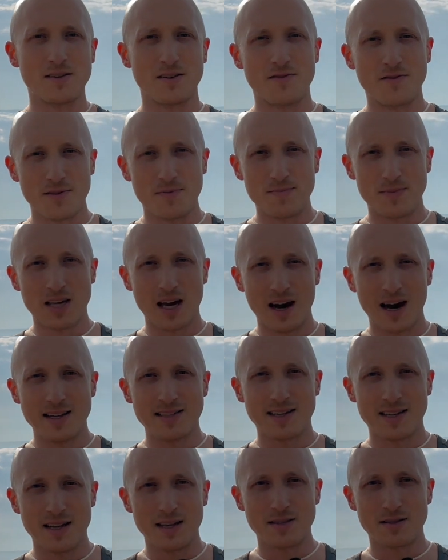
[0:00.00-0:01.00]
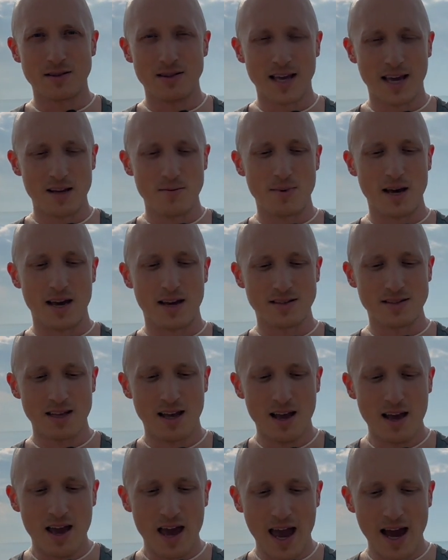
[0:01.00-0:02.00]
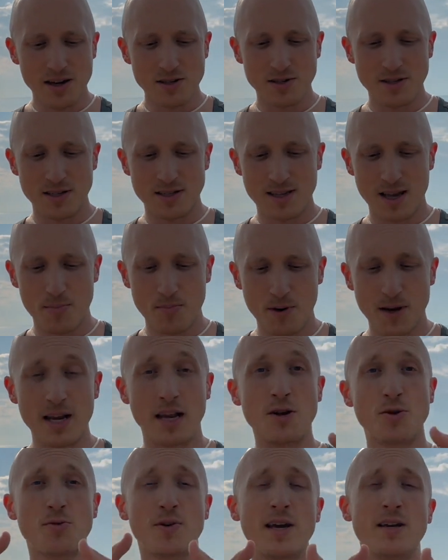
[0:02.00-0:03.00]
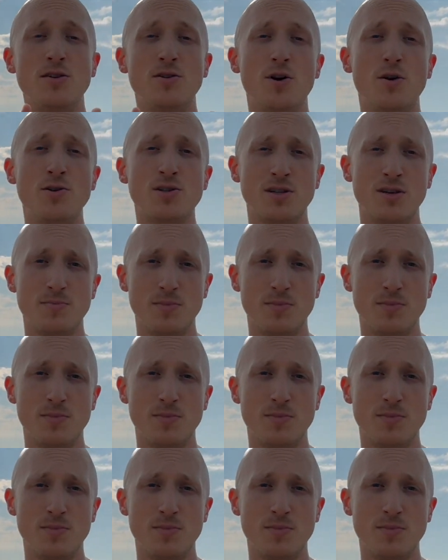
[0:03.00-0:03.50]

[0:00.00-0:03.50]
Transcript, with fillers: of continental landmass actually separate and create an ocean in